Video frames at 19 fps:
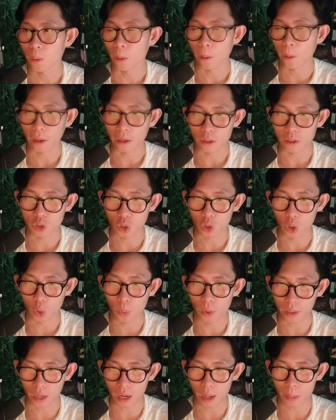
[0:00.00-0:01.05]
Okay, so
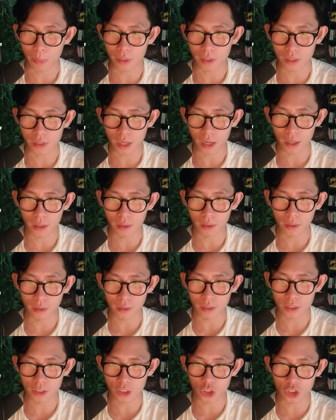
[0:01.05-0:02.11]
what can happen is that
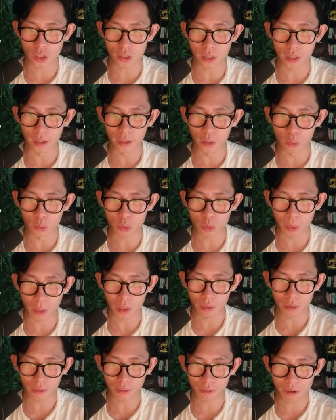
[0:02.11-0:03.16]
this is just an
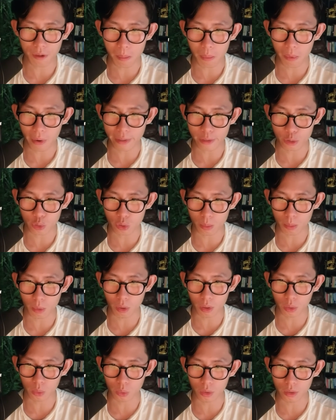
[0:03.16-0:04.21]
inducement for price to sweep
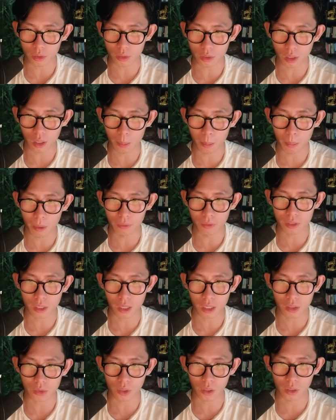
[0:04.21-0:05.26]
more liquidity above these
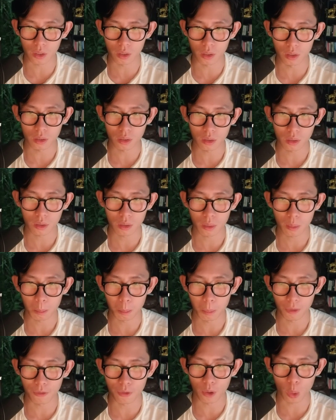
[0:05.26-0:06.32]
highs right here
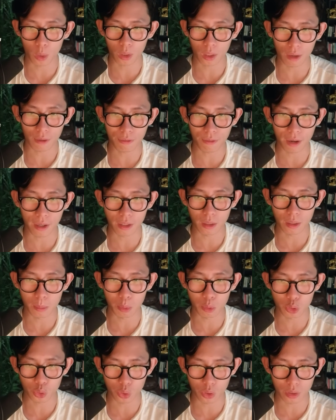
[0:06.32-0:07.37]
before we get a final
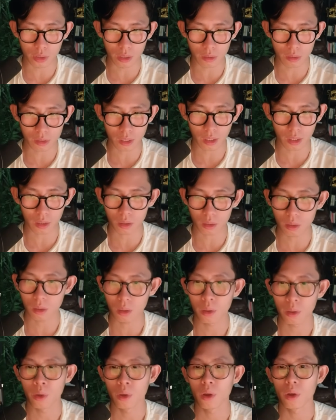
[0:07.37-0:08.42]
push to the downside.
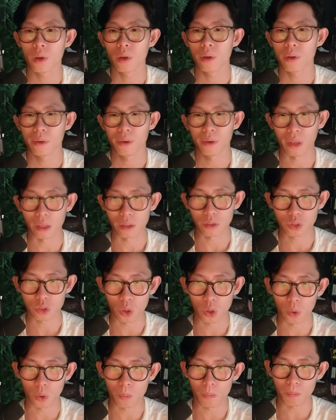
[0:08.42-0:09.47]
Okay,
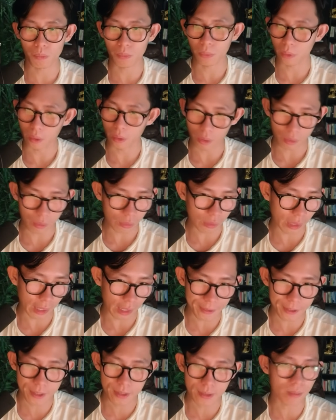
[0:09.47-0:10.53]
so
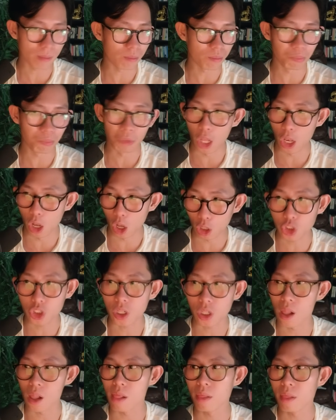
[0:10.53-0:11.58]
that's the
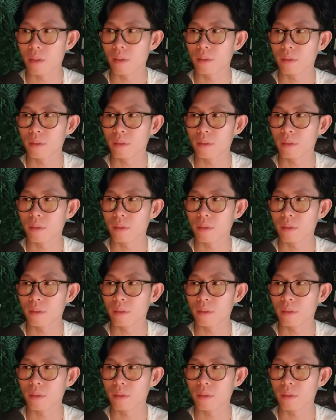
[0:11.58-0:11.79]
logical,